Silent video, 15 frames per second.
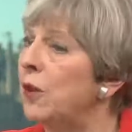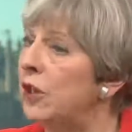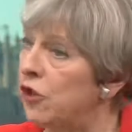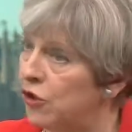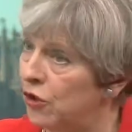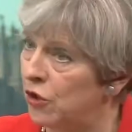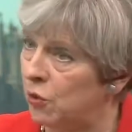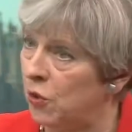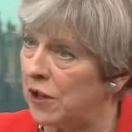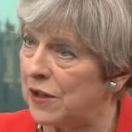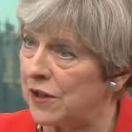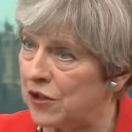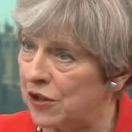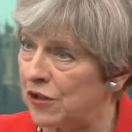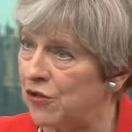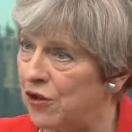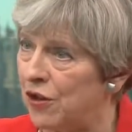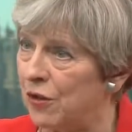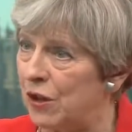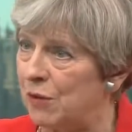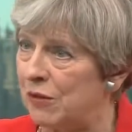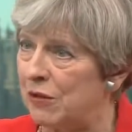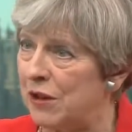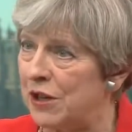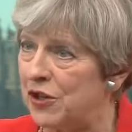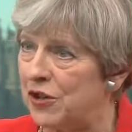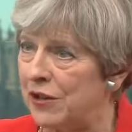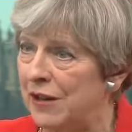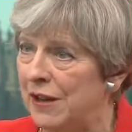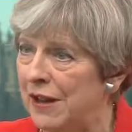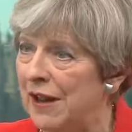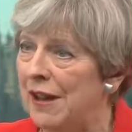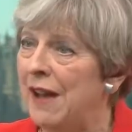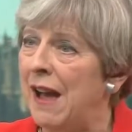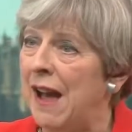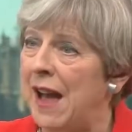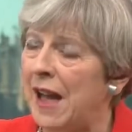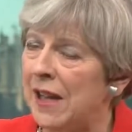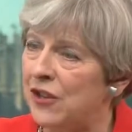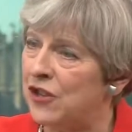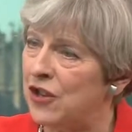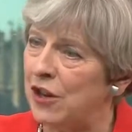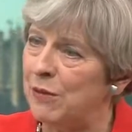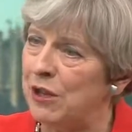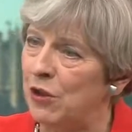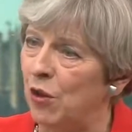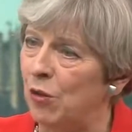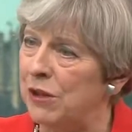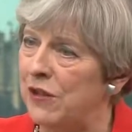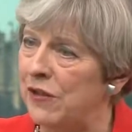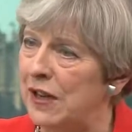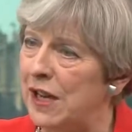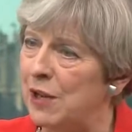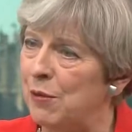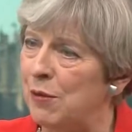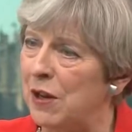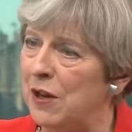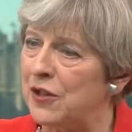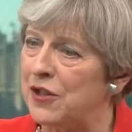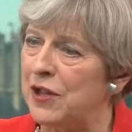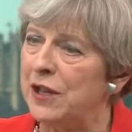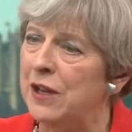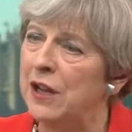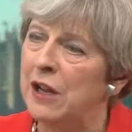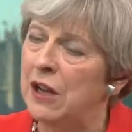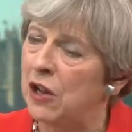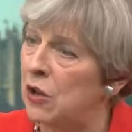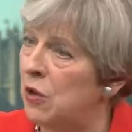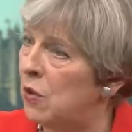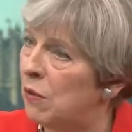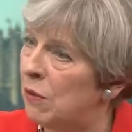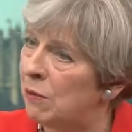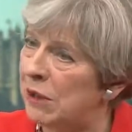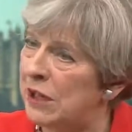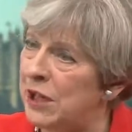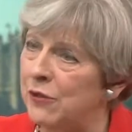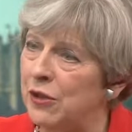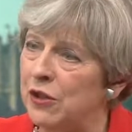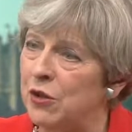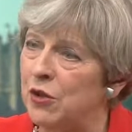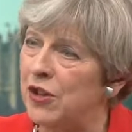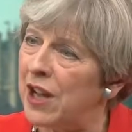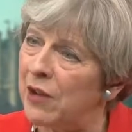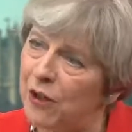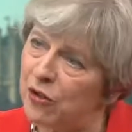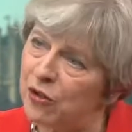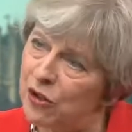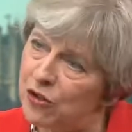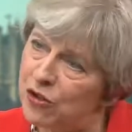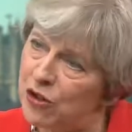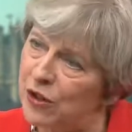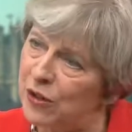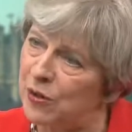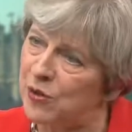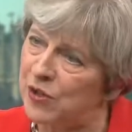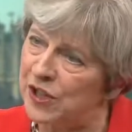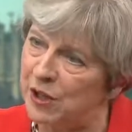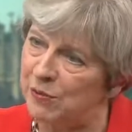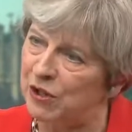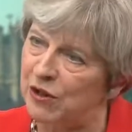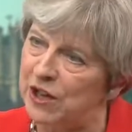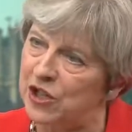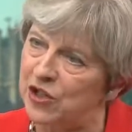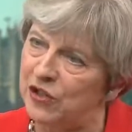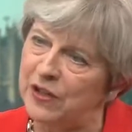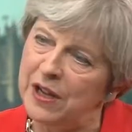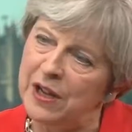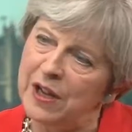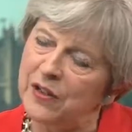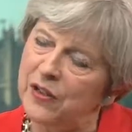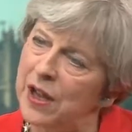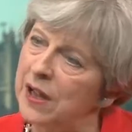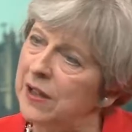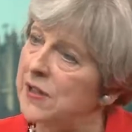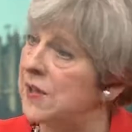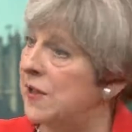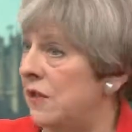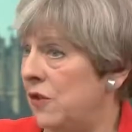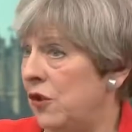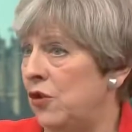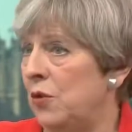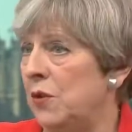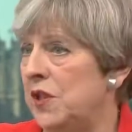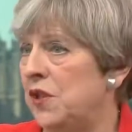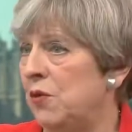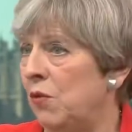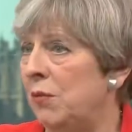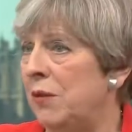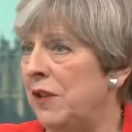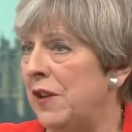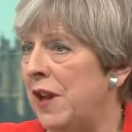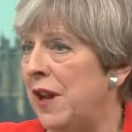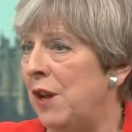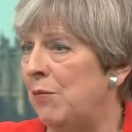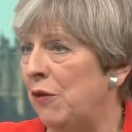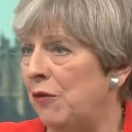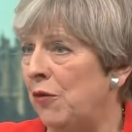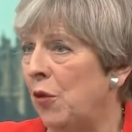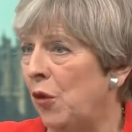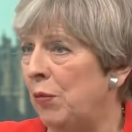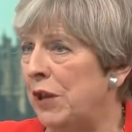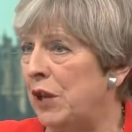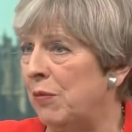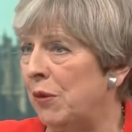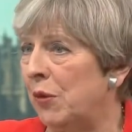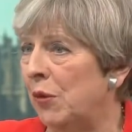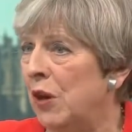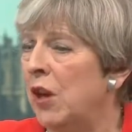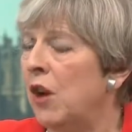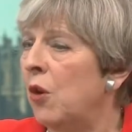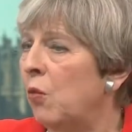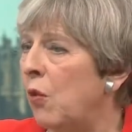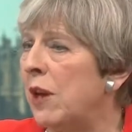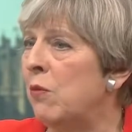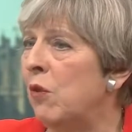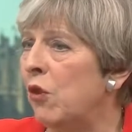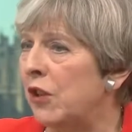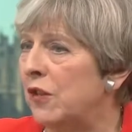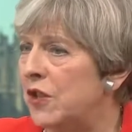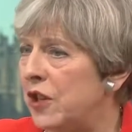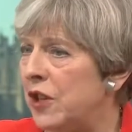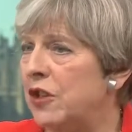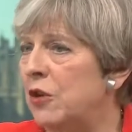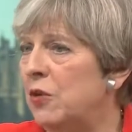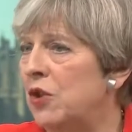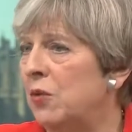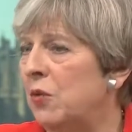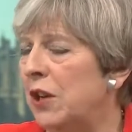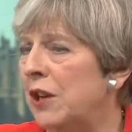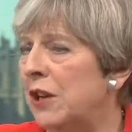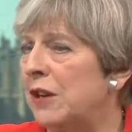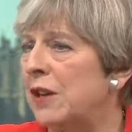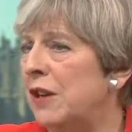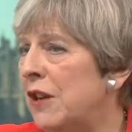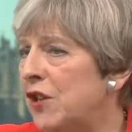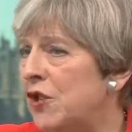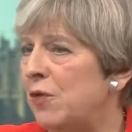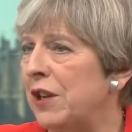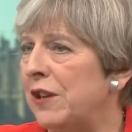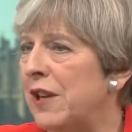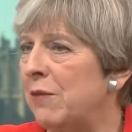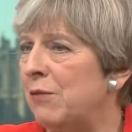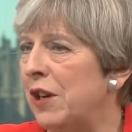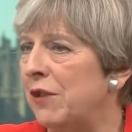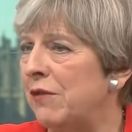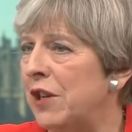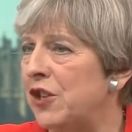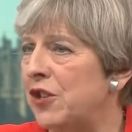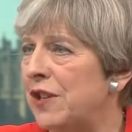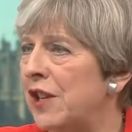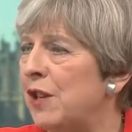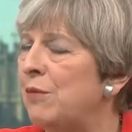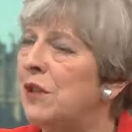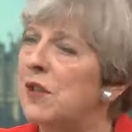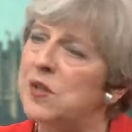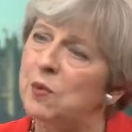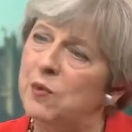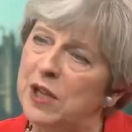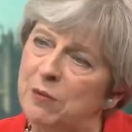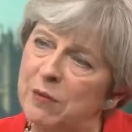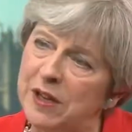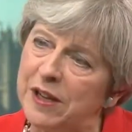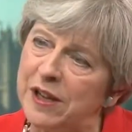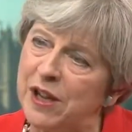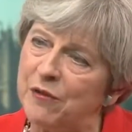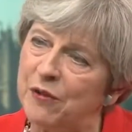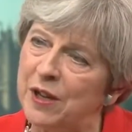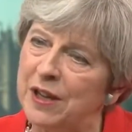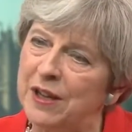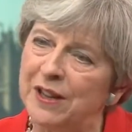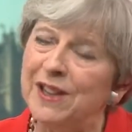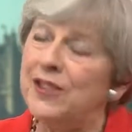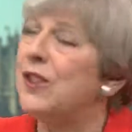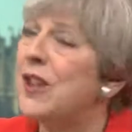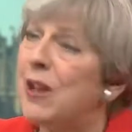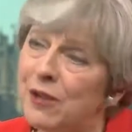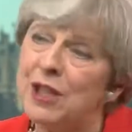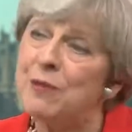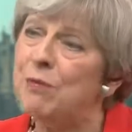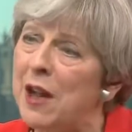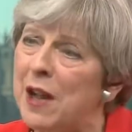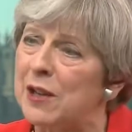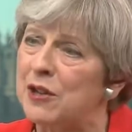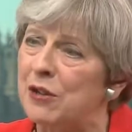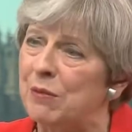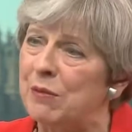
we should work to control immigration, and Jeremy Corbyn and the Labour Party, who believe that you should have uncontrolled immigration. That's the choice that will be there before people. We will continue to work to bring net migration down because we believe it does have an impact on people.